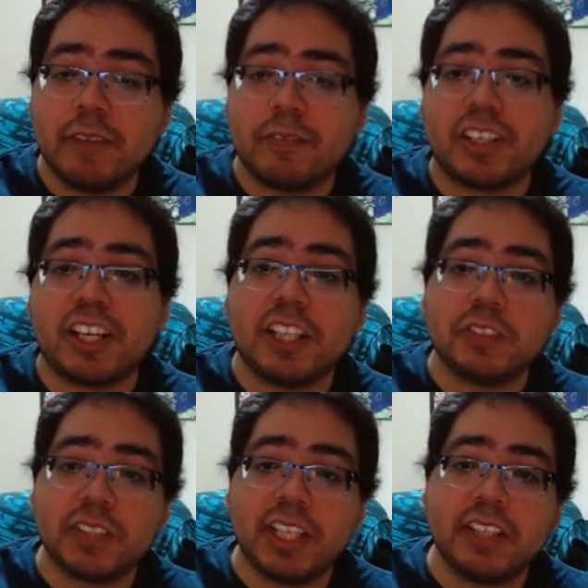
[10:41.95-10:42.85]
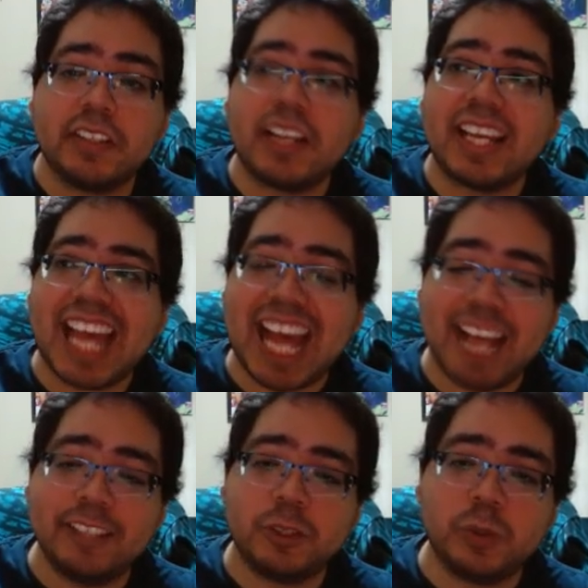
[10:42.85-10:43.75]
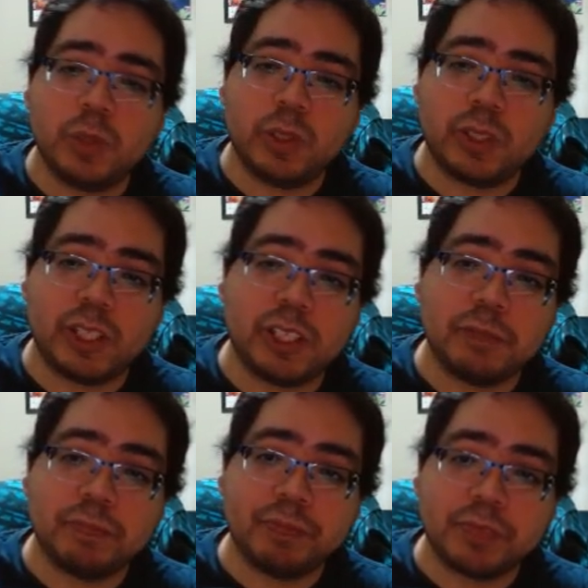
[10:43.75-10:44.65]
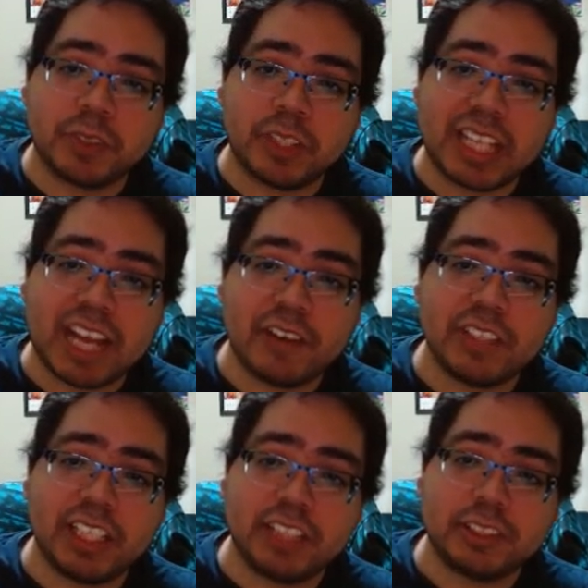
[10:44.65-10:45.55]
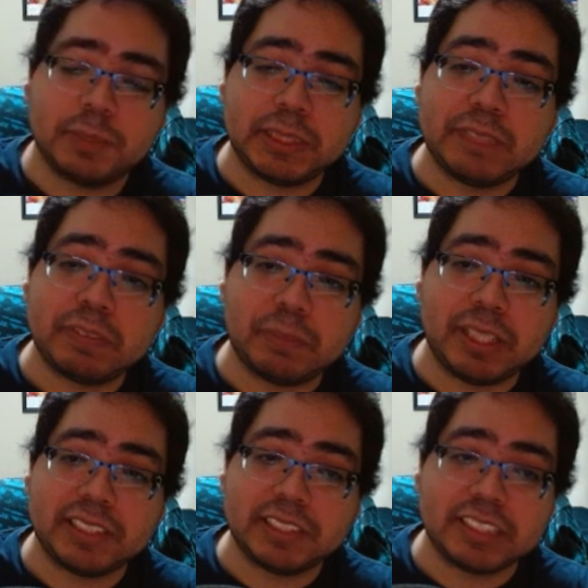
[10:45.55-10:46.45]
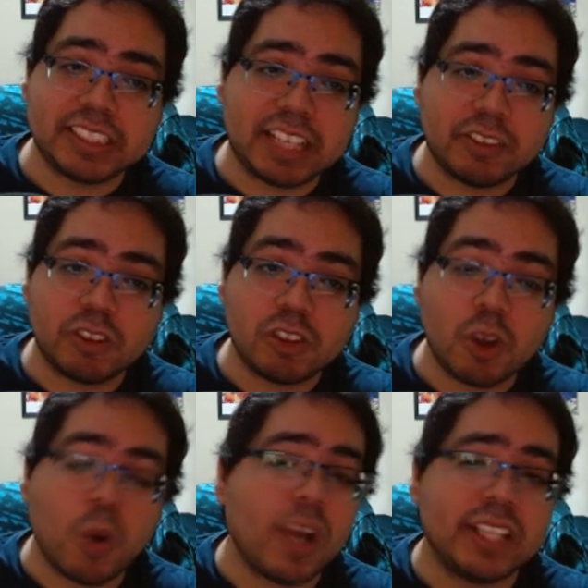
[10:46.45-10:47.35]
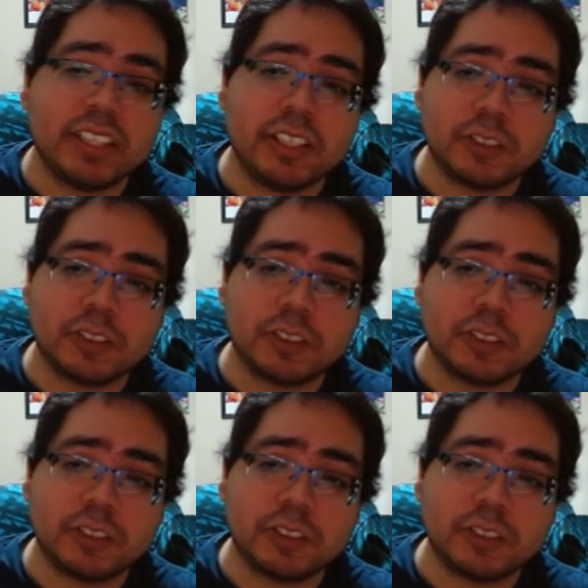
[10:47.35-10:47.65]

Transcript: For Cosmo Canyon, I had to look up how to get to specific places because I had no idea.